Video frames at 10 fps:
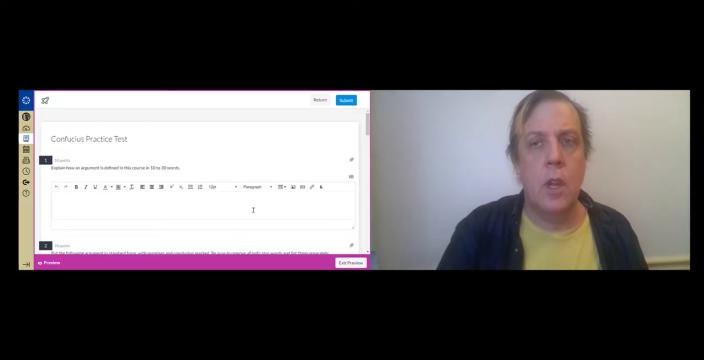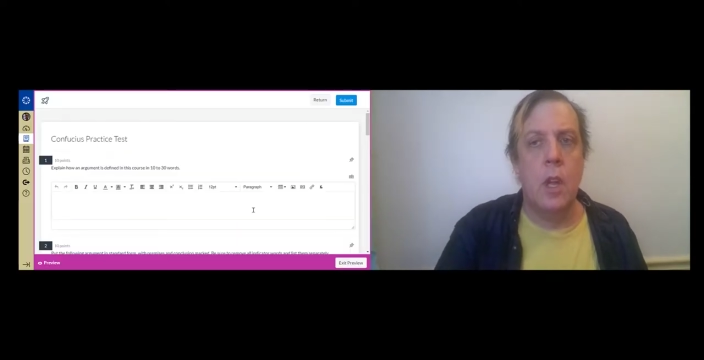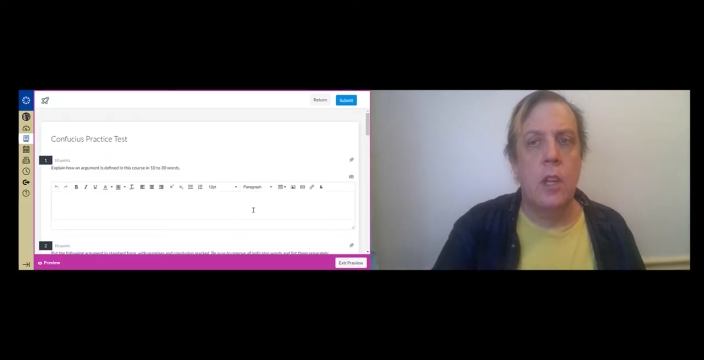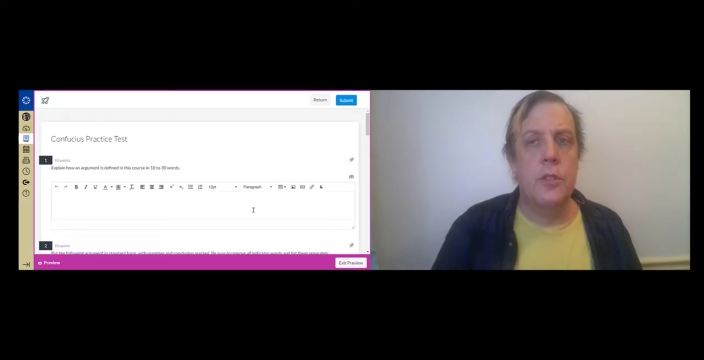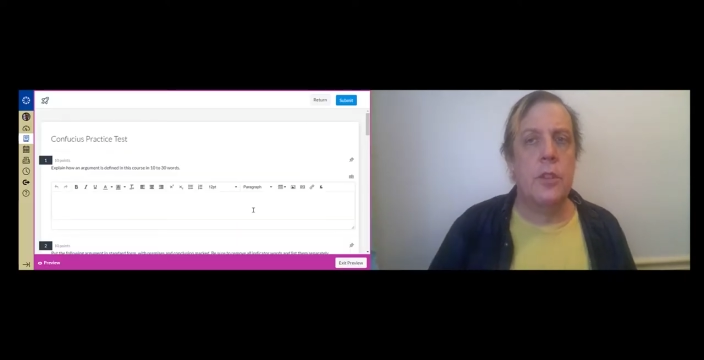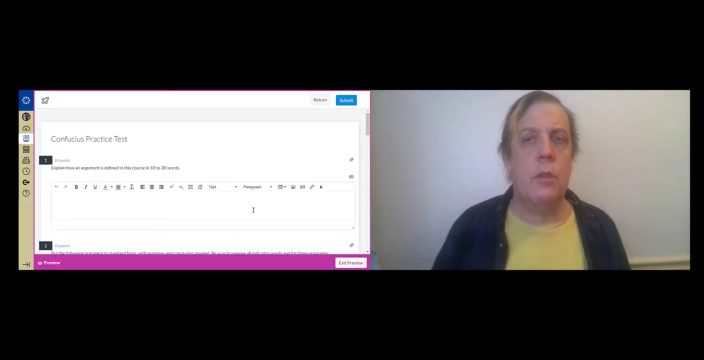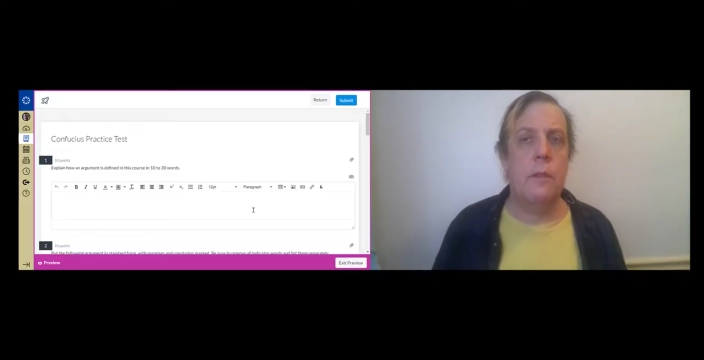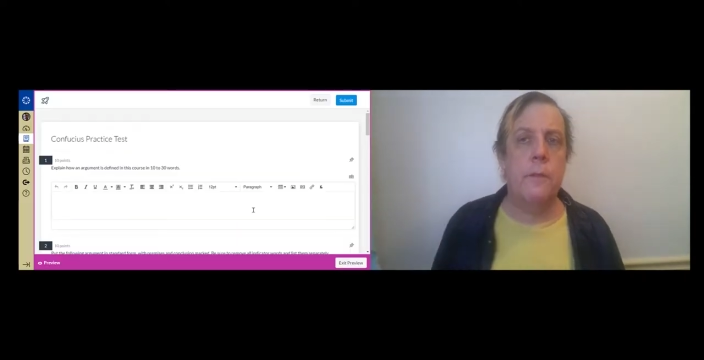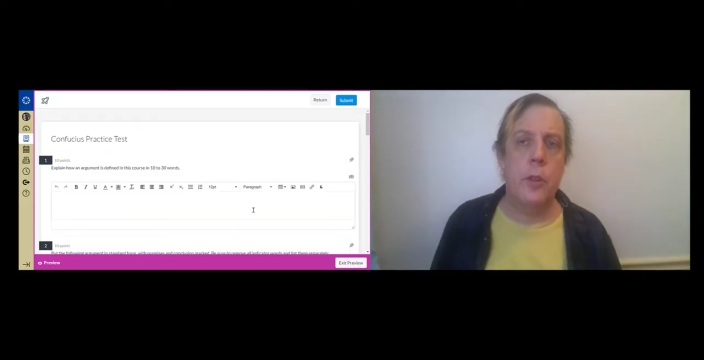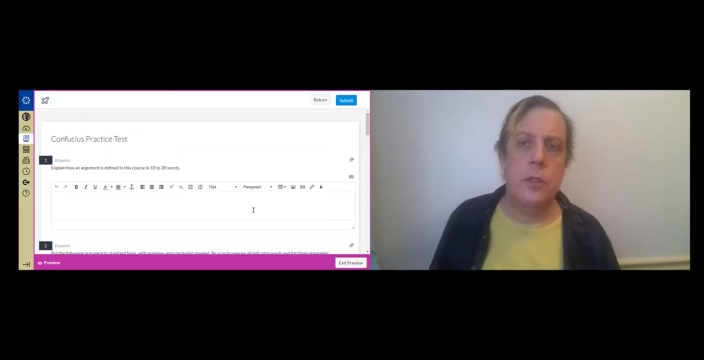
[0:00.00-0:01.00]
So the
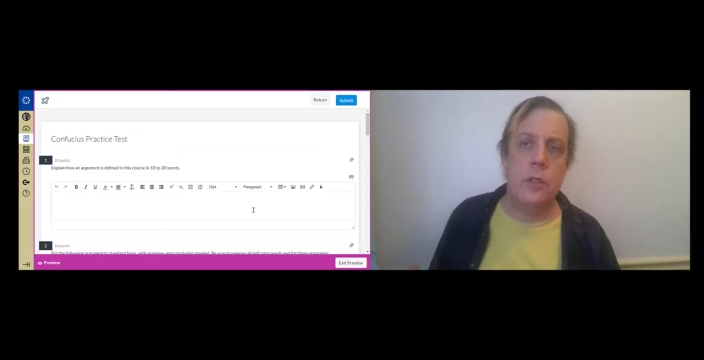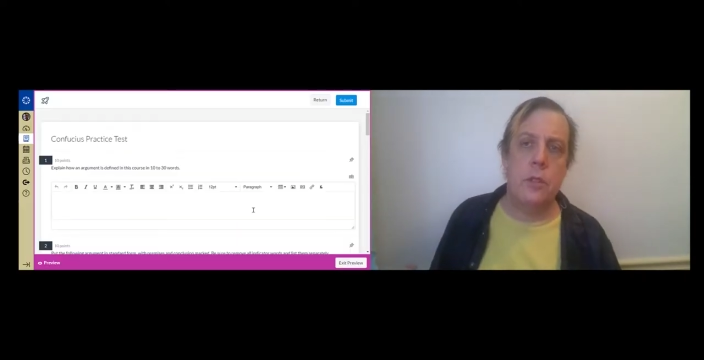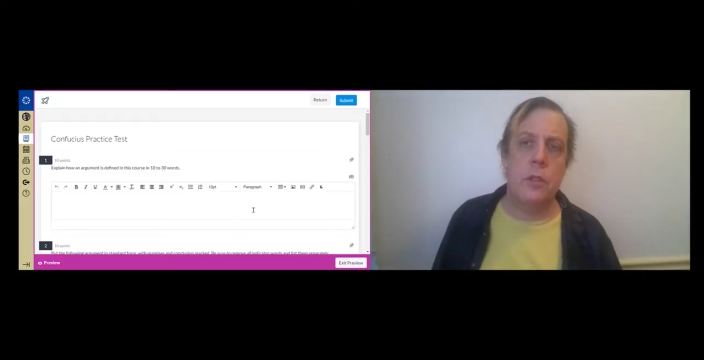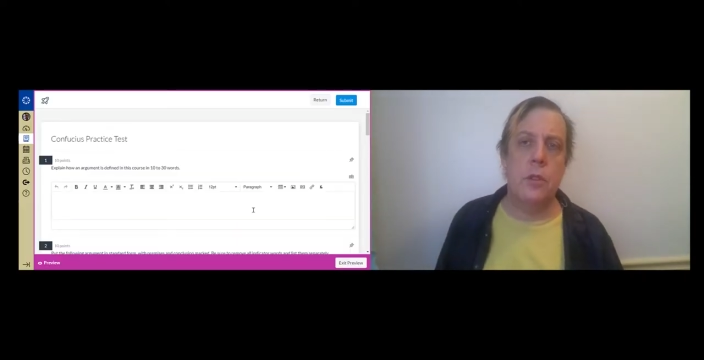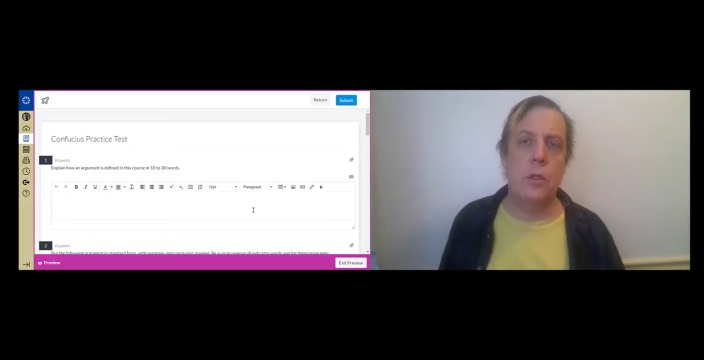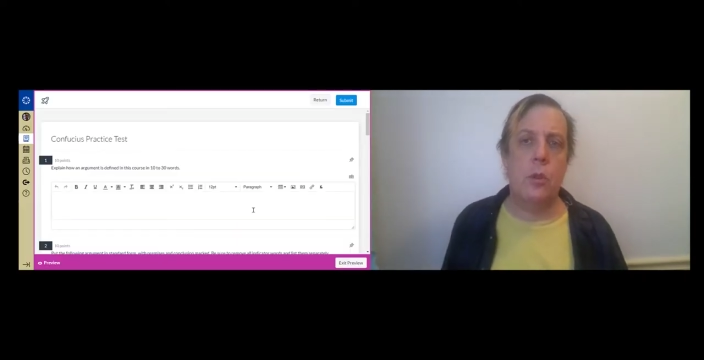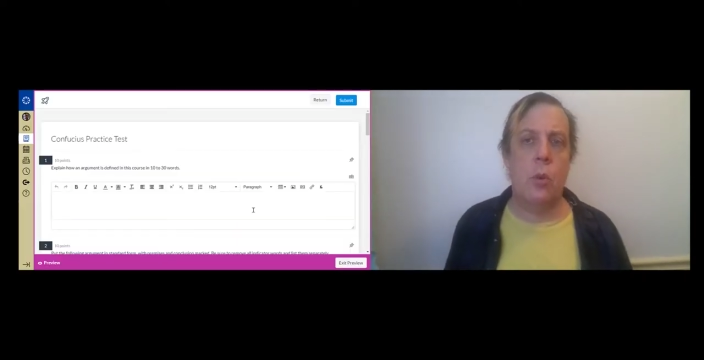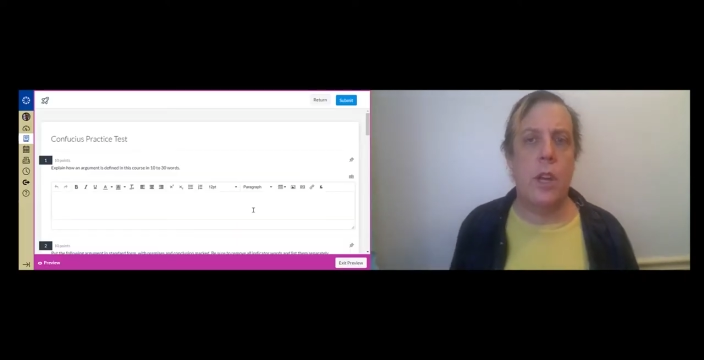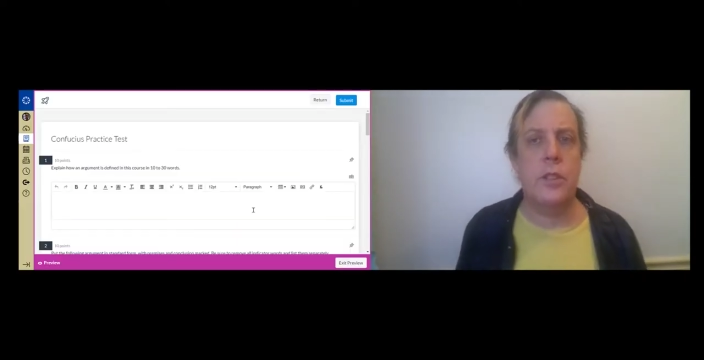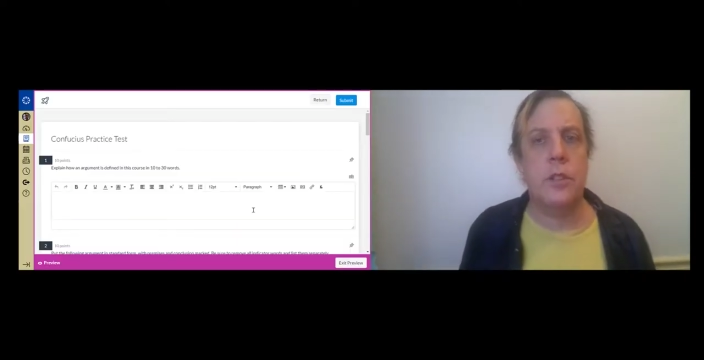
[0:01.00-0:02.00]
first two
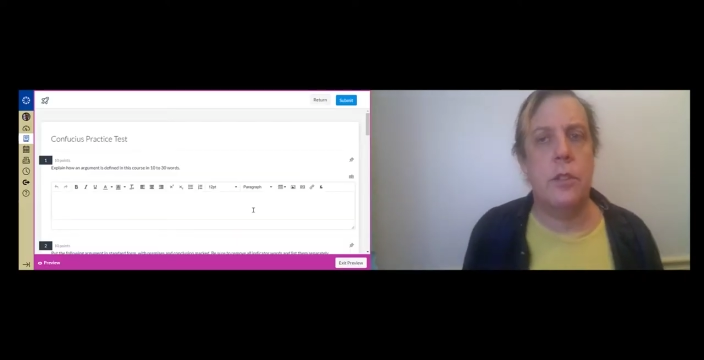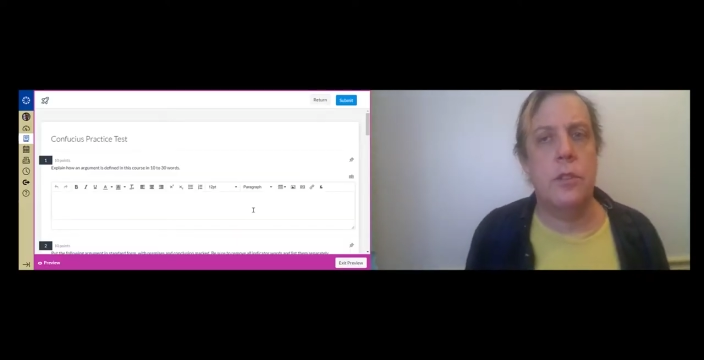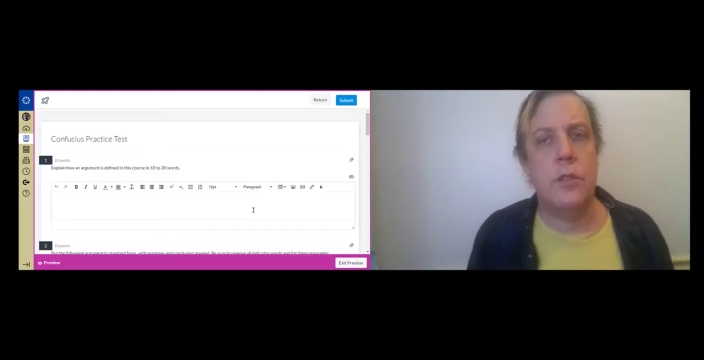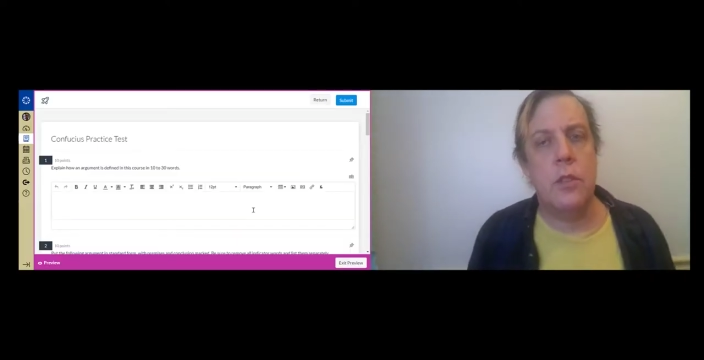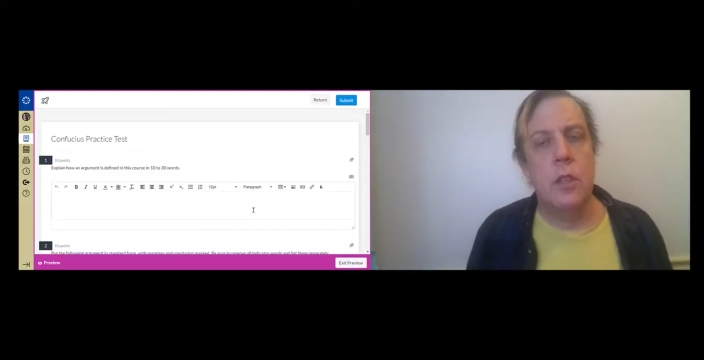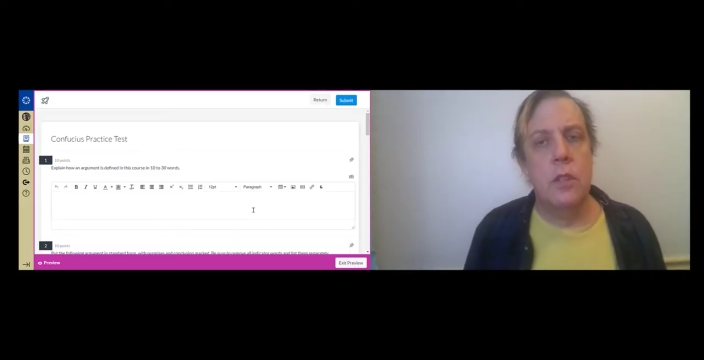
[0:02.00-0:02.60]
questions